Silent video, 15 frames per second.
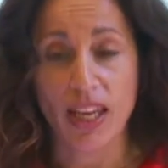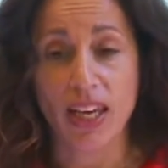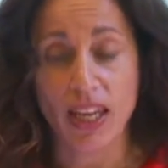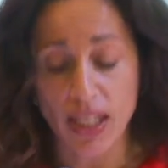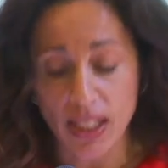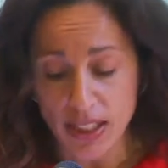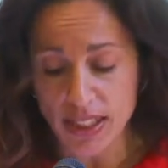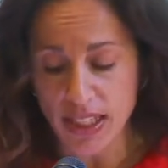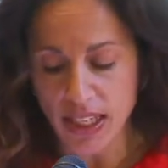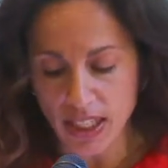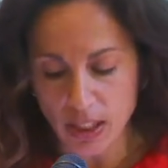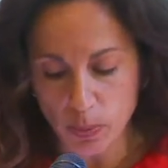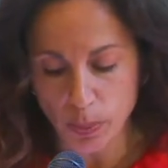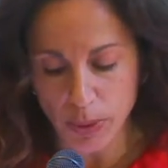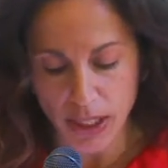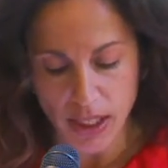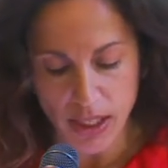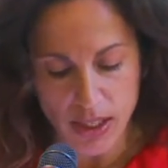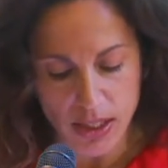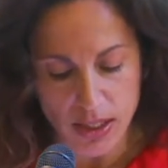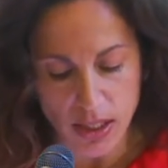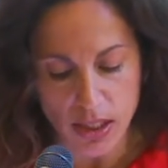Indeed,
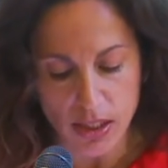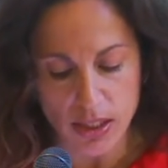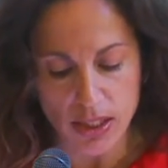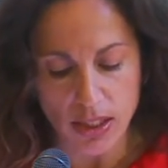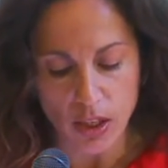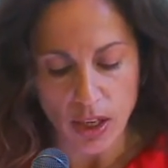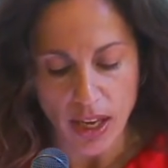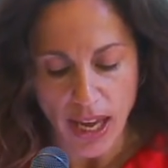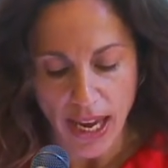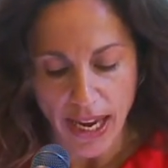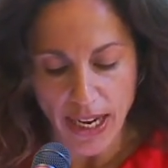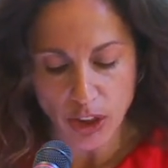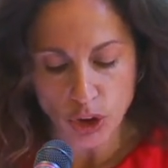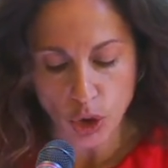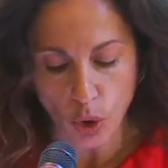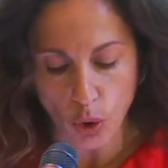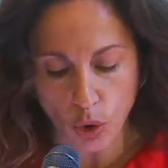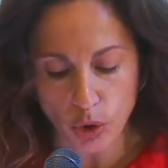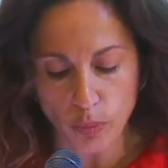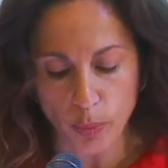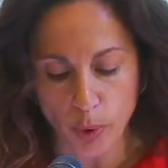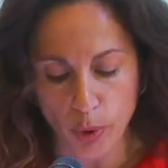peace is the
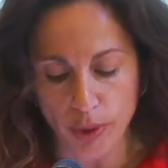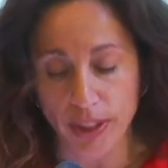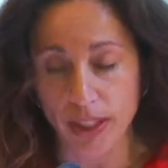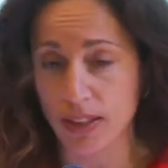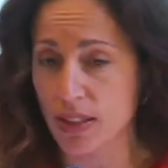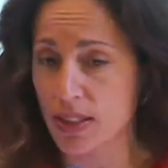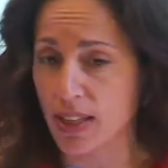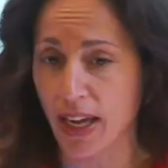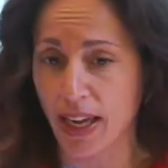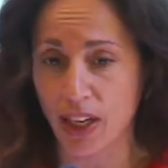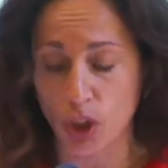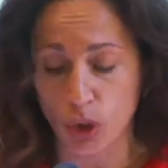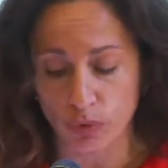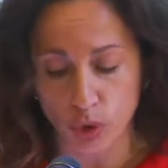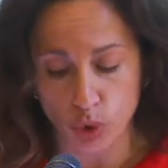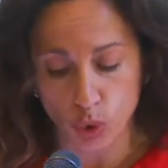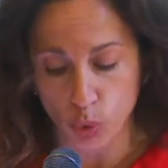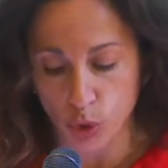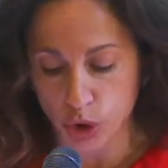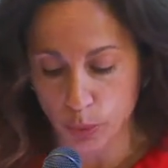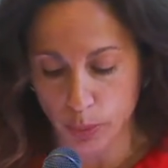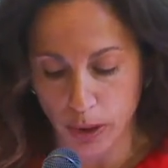age-old burning desire of the
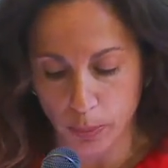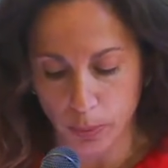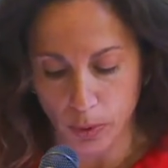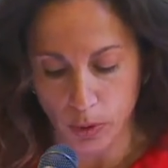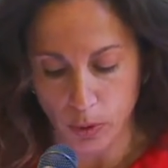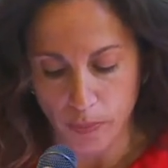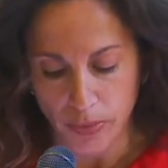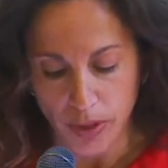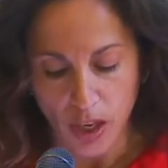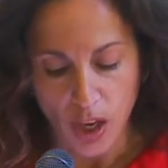Jewish people,